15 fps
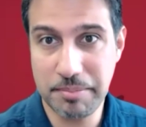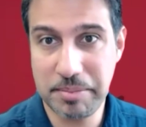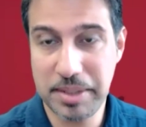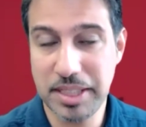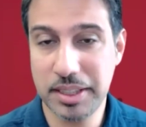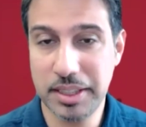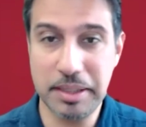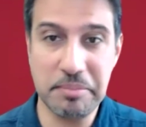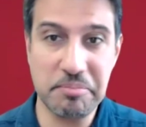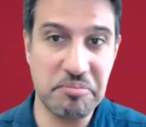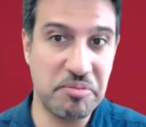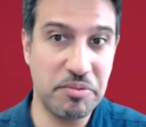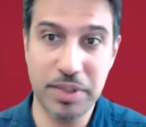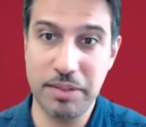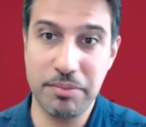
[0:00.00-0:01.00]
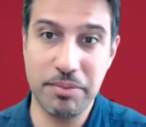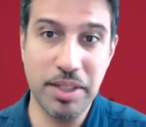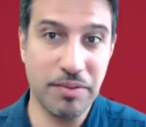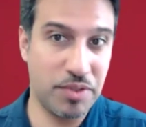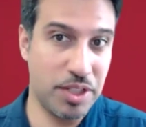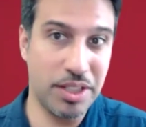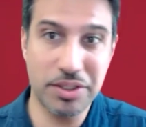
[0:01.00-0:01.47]
basically we
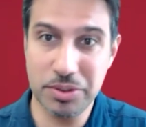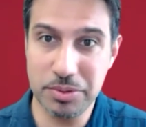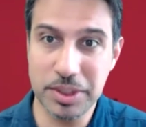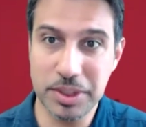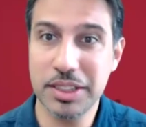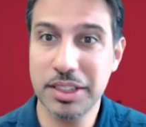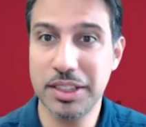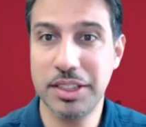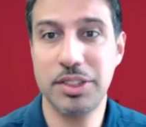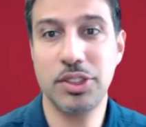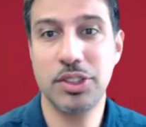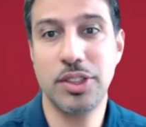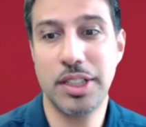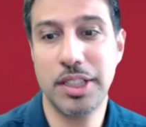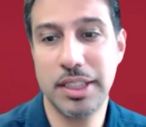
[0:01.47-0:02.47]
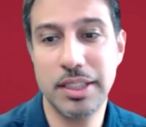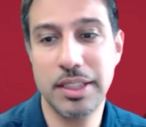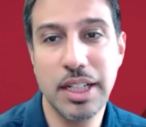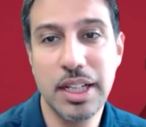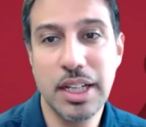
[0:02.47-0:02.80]
have just recently started